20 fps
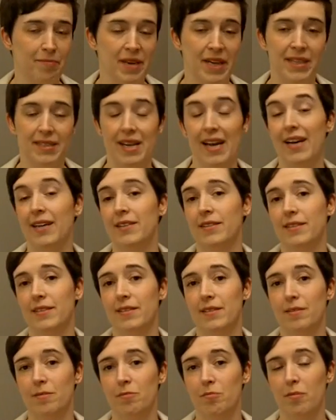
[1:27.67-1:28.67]
It adds
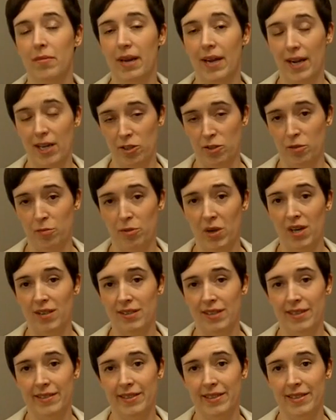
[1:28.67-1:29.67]
extra
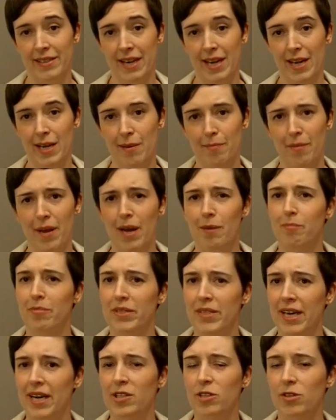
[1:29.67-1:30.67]
processing time and
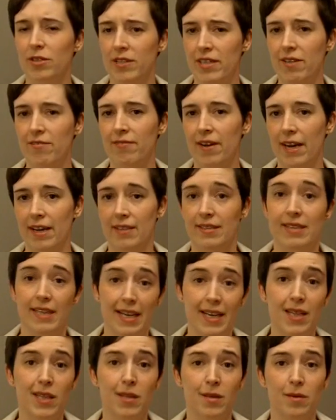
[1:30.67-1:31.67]
potential defects
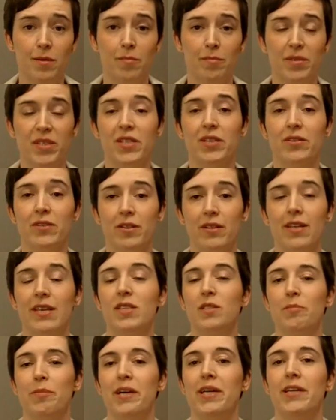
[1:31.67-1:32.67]
in the material
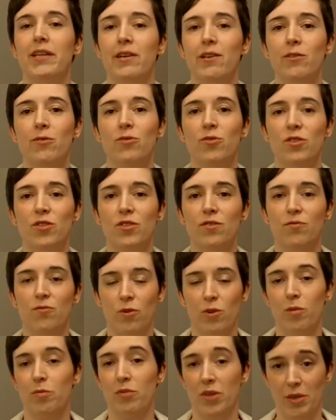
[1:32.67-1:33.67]
that's being used
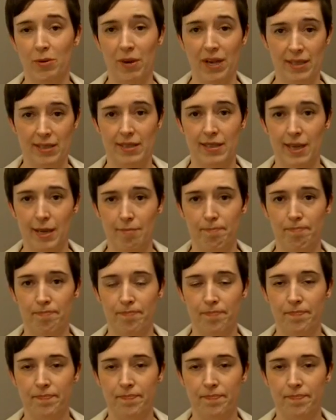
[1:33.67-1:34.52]
for the pre-wet step.